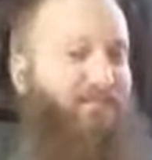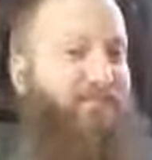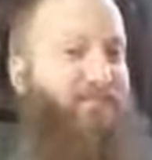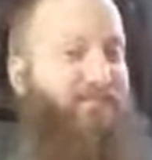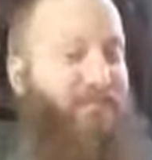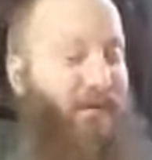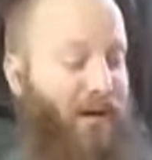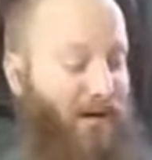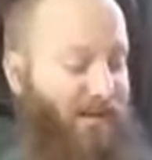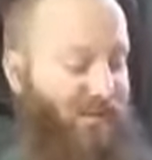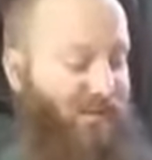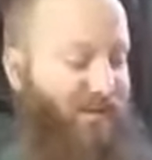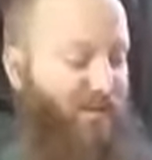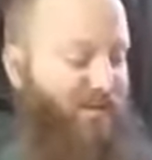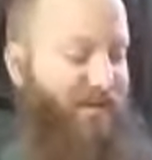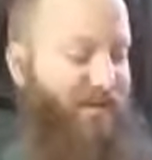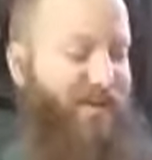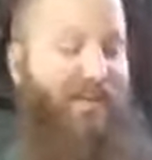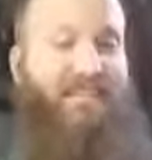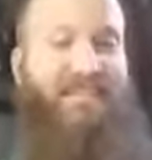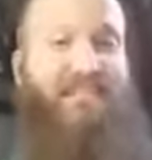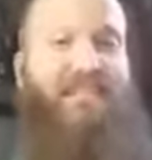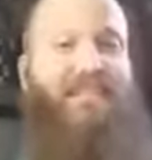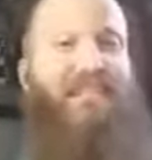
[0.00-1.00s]
partially
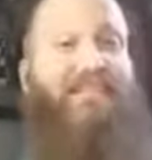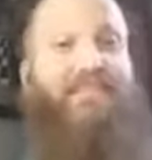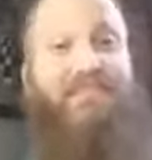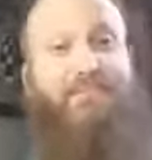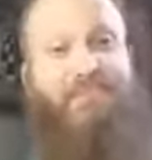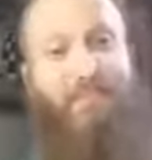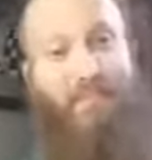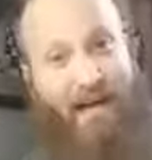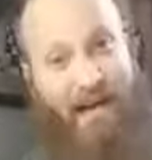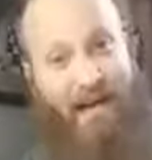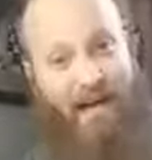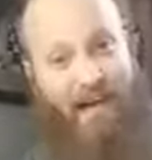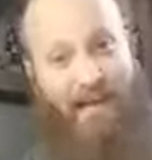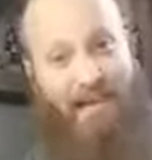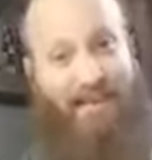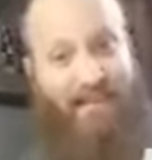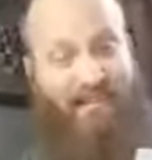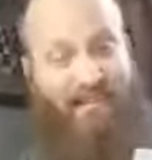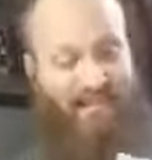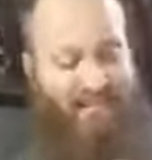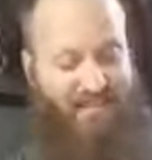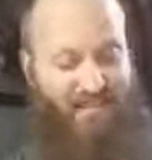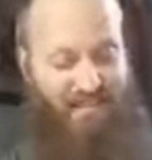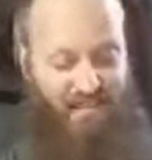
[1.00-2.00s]
because it is
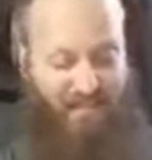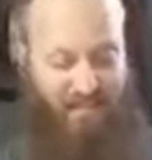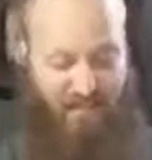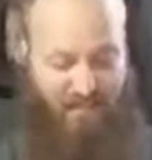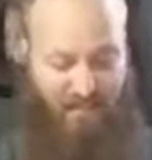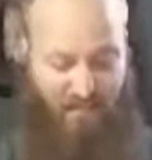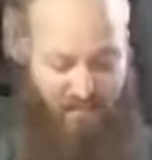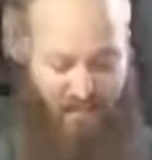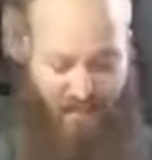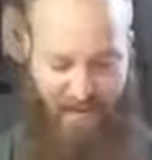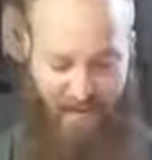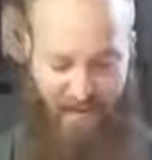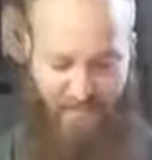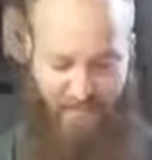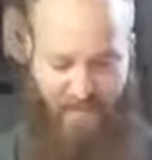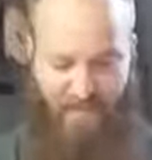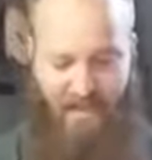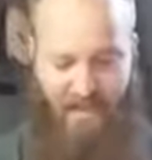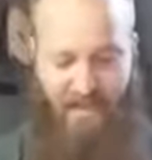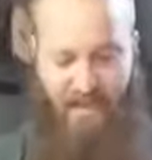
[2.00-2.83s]
mine. This is for me.